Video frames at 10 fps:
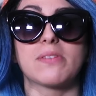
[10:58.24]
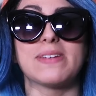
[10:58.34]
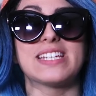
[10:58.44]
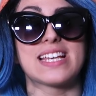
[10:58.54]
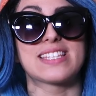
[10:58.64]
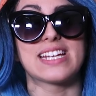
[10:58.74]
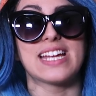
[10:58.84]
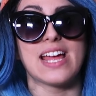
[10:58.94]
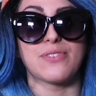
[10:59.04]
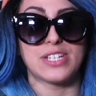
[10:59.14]
gonna be testing
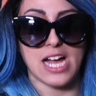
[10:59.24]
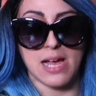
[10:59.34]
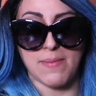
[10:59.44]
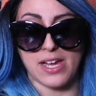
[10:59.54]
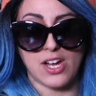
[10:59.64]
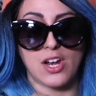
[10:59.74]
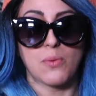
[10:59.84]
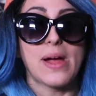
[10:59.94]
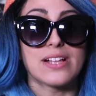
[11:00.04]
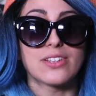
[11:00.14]
it every time I cut
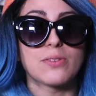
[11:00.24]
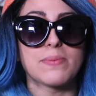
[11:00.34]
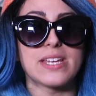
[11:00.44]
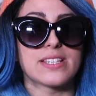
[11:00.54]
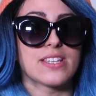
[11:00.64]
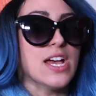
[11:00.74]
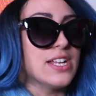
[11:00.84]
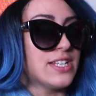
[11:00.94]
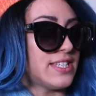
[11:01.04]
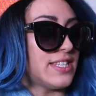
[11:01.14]
away a little piece to